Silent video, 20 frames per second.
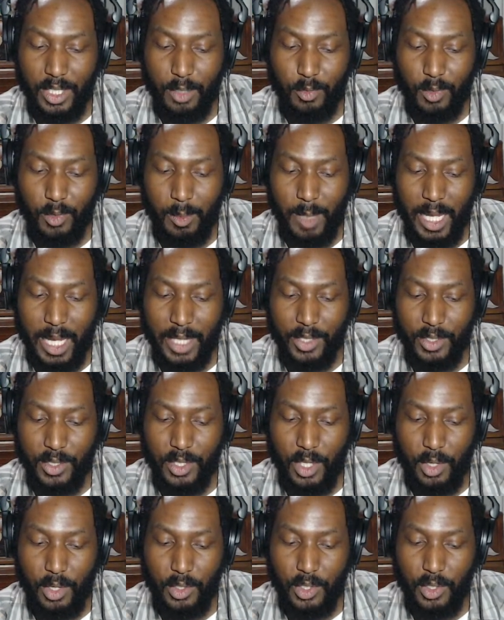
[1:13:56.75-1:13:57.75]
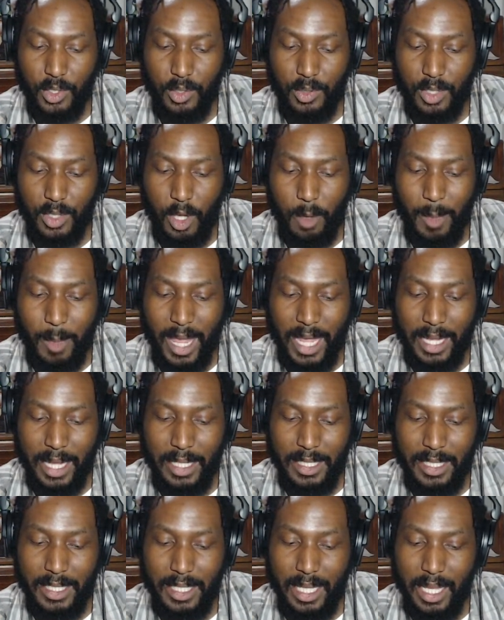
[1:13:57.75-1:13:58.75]
from other social
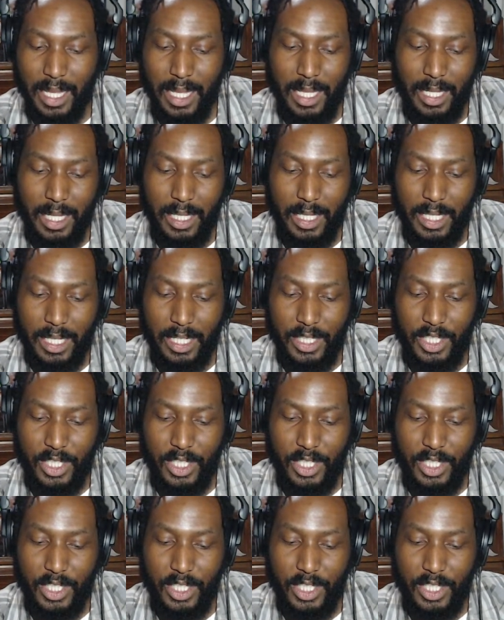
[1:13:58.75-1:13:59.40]
domains, e.g.